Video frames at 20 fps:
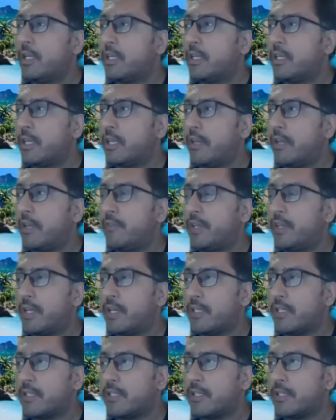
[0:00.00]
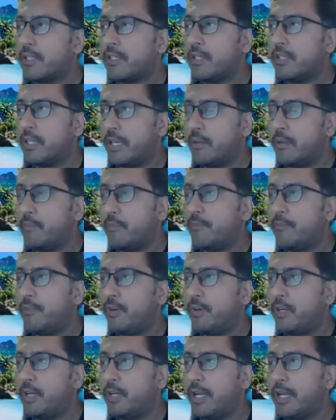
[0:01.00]
Can we consider them
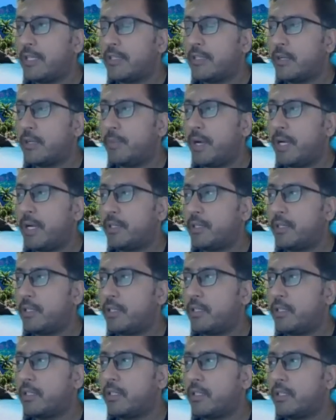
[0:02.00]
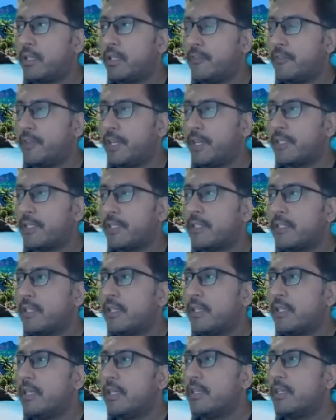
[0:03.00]
for as our partner? If yes,
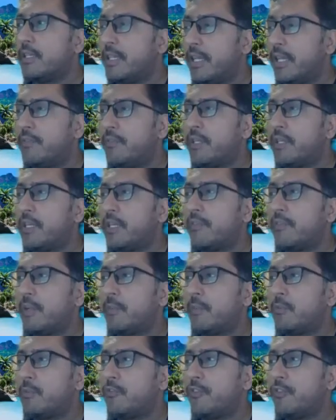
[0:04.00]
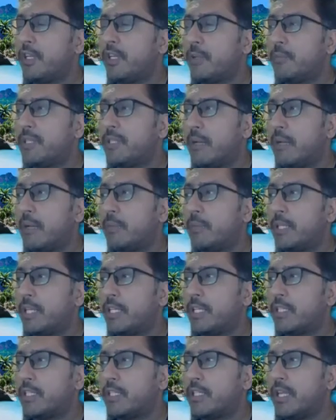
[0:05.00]
then we give them to fill up the
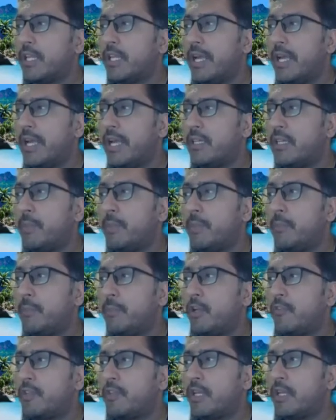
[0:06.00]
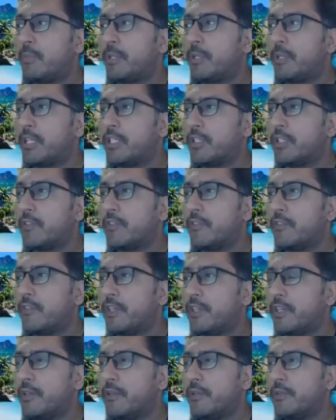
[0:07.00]
application and the payment of the application
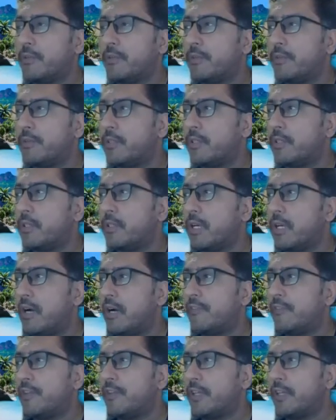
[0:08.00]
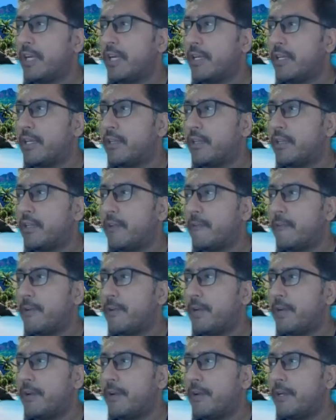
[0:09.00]
fee. After that,
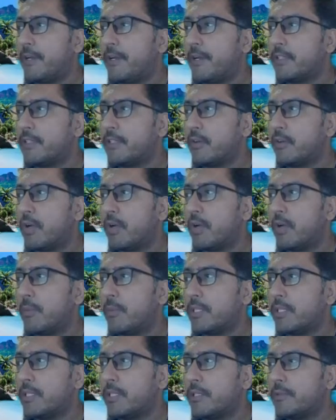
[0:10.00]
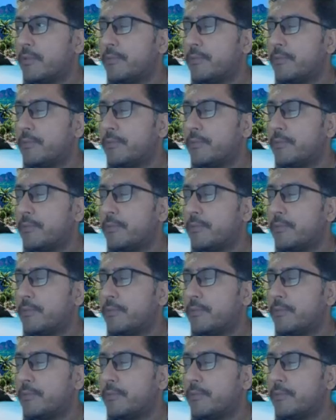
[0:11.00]
it is in the requirement here.